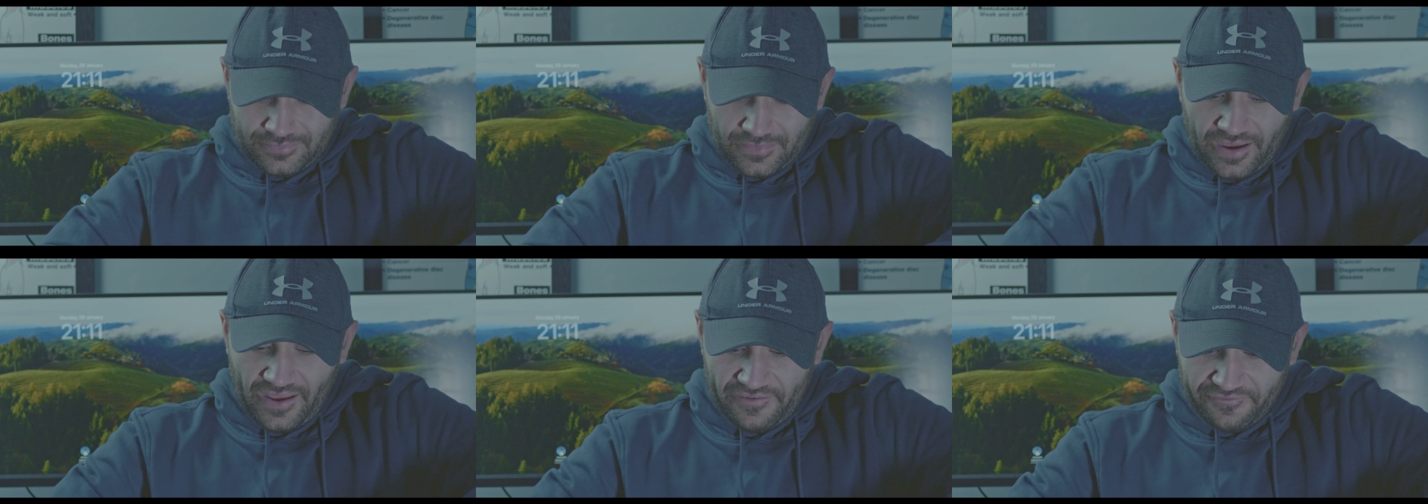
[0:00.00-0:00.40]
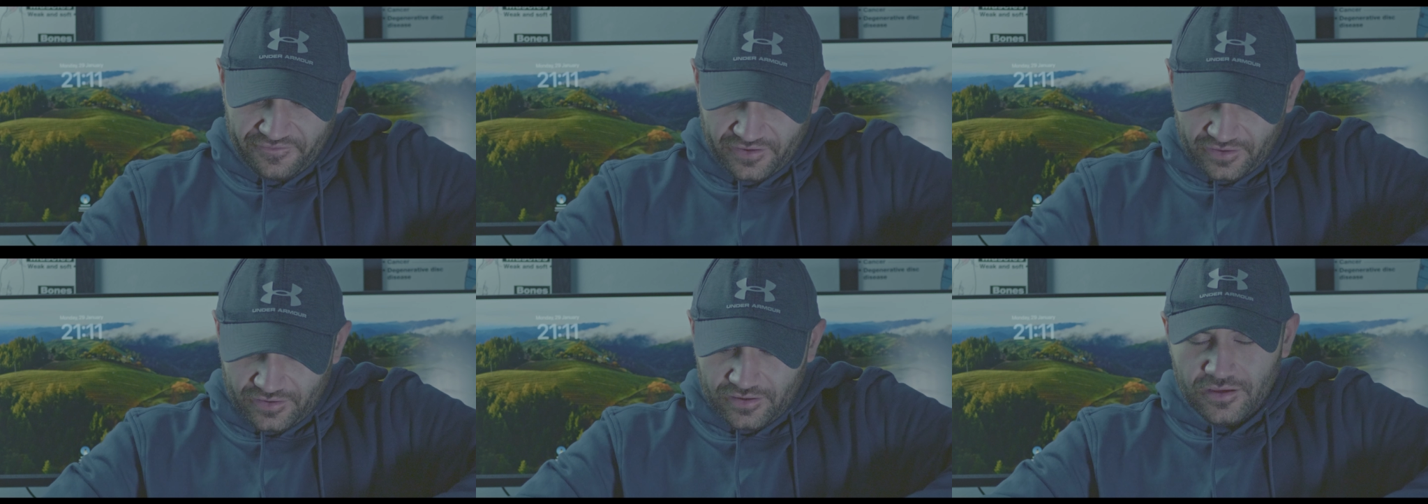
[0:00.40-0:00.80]
I
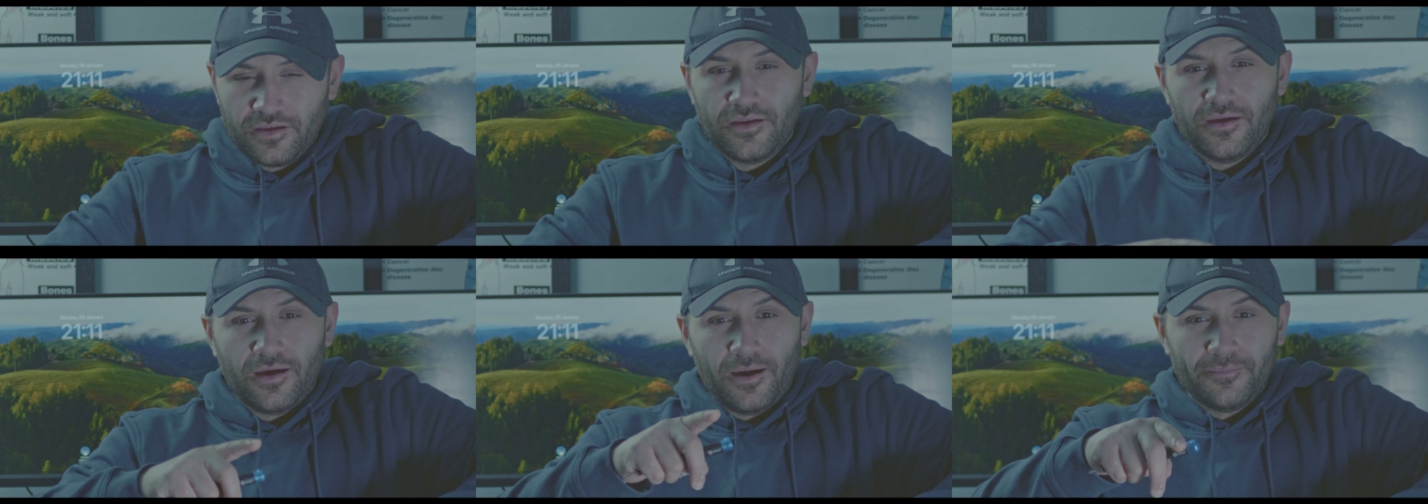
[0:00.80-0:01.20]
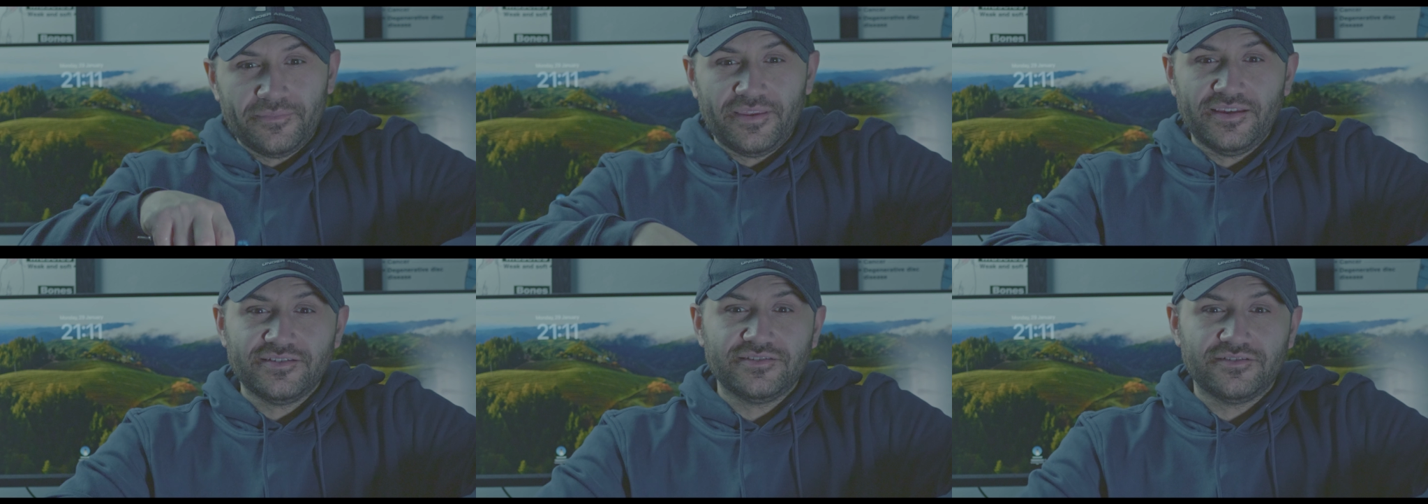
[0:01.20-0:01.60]
think. I'm
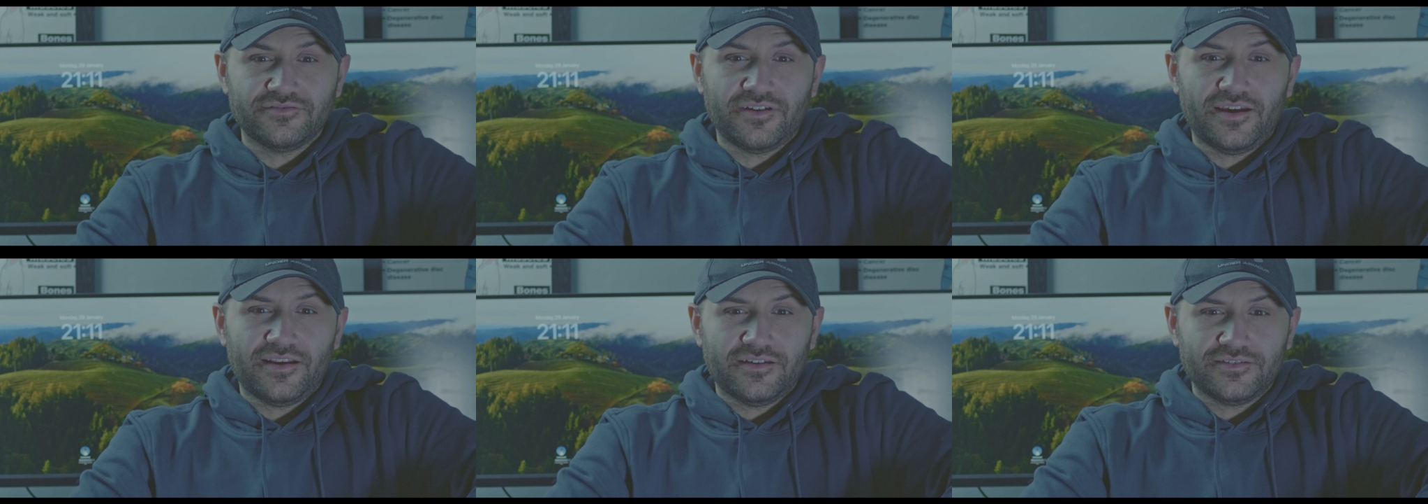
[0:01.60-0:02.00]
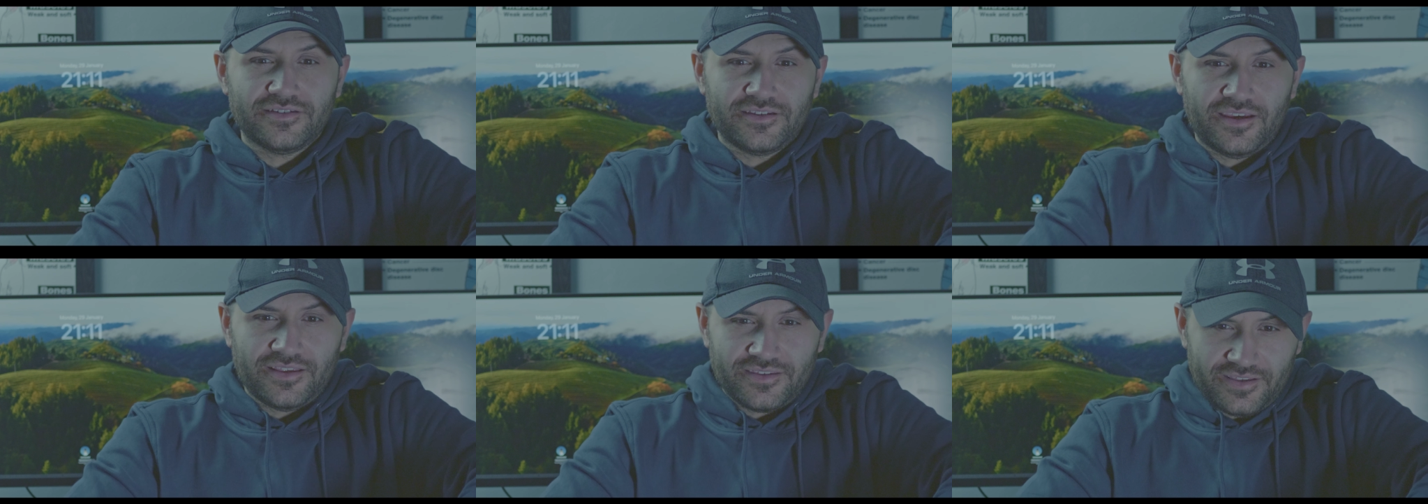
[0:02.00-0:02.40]
testing right now
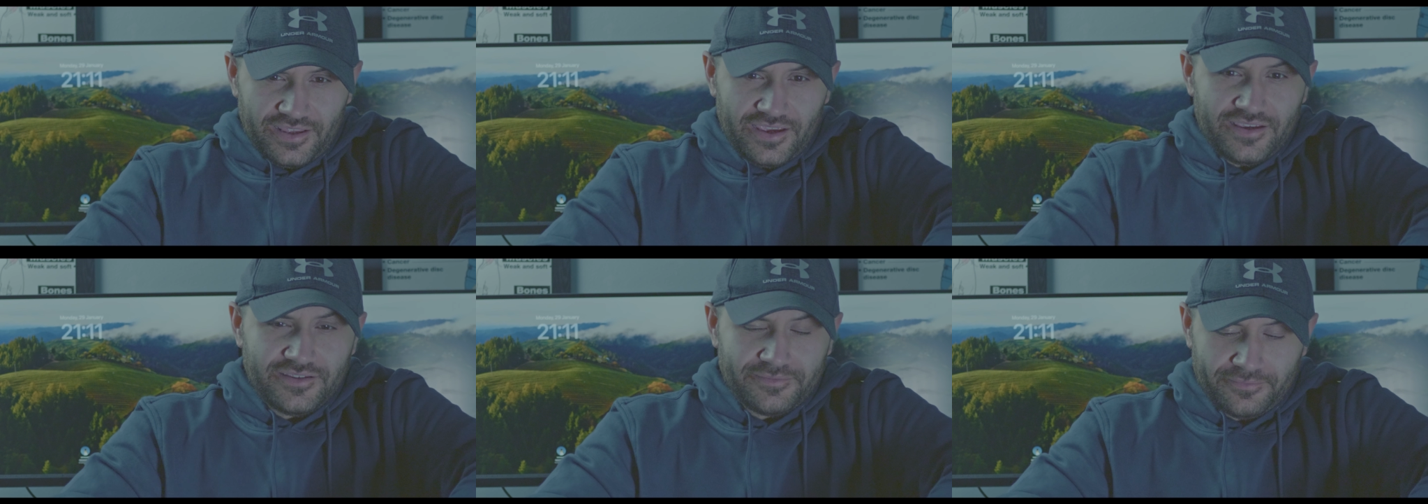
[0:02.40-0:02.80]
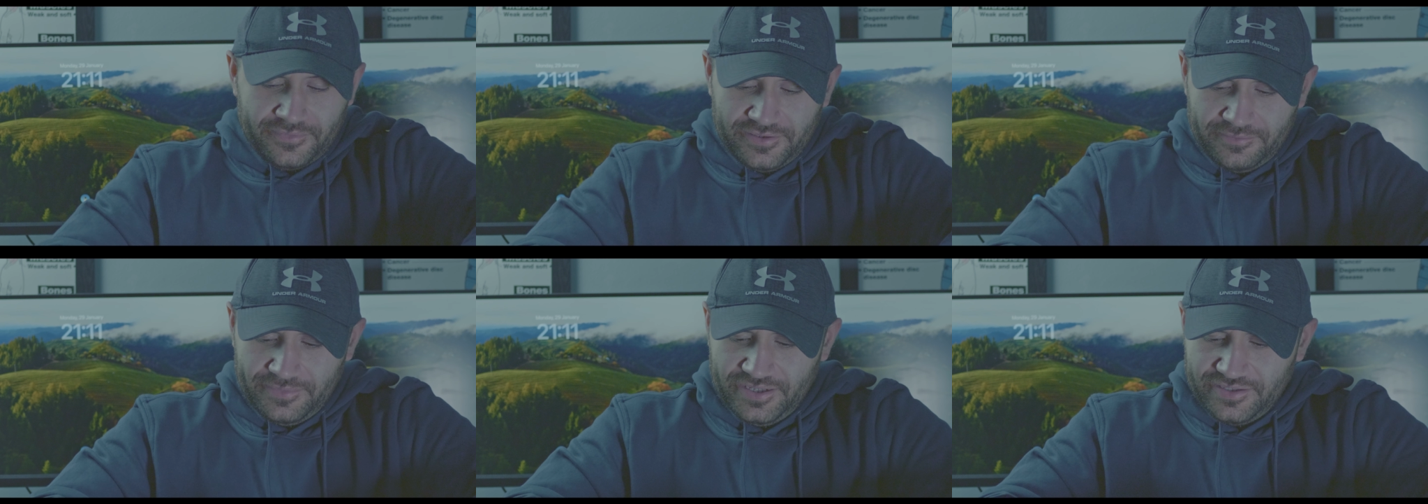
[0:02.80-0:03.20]
today. Today is
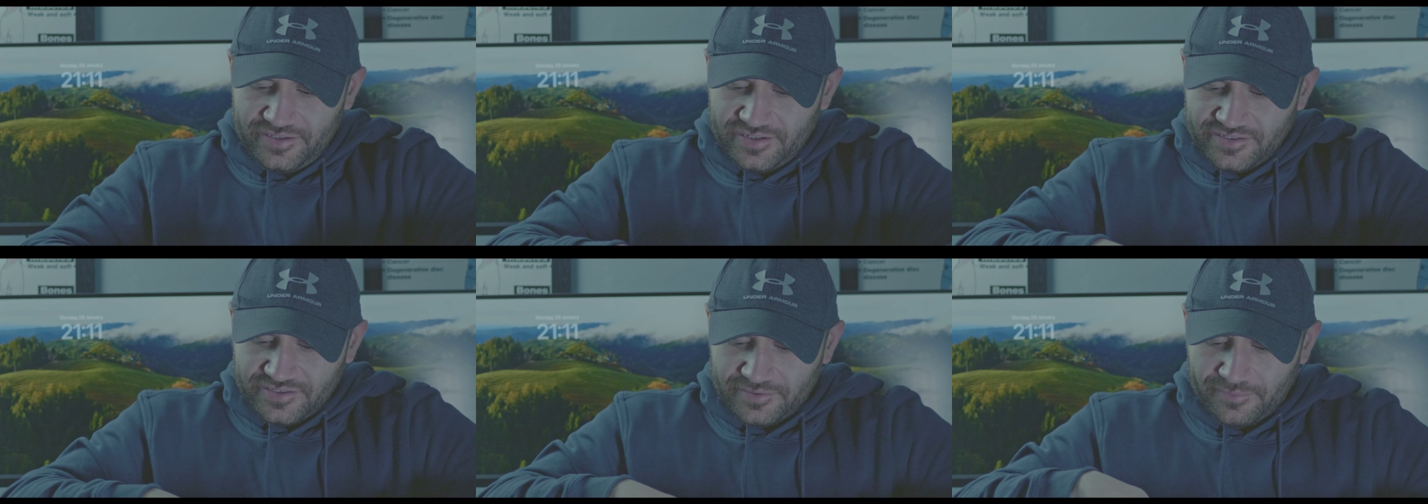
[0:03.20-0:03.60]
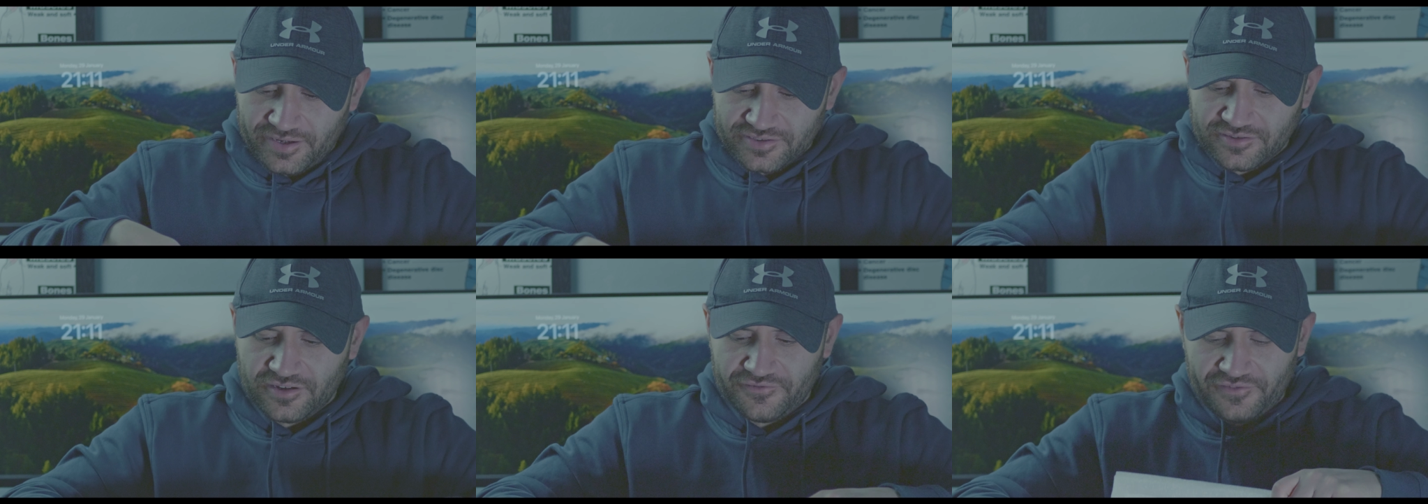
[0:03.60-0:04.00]
me testing my
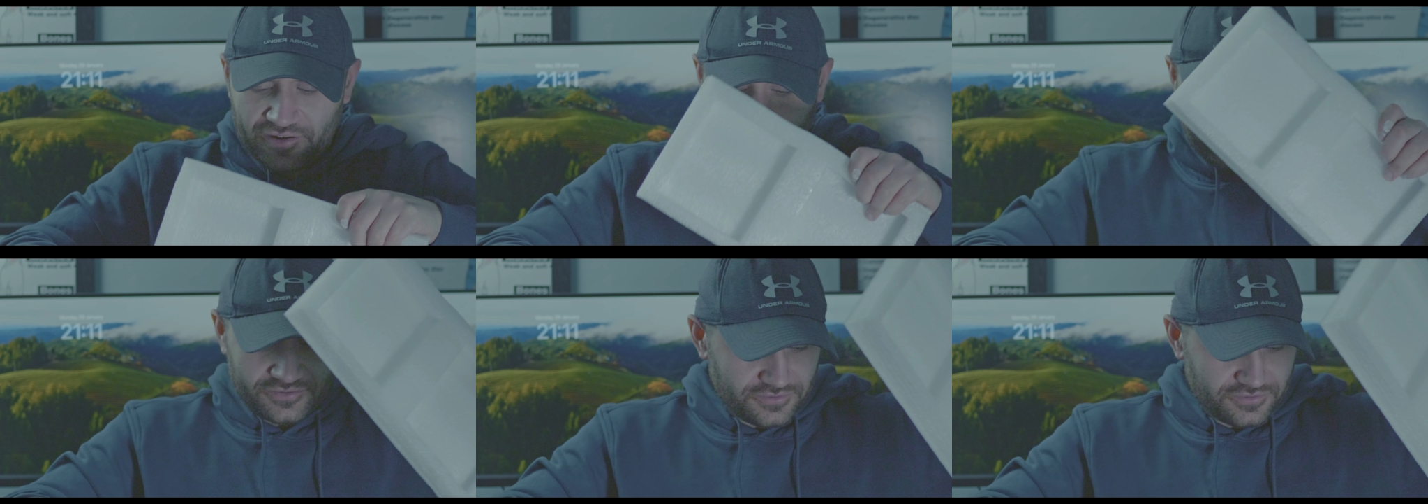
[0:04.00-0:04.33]
stuff out.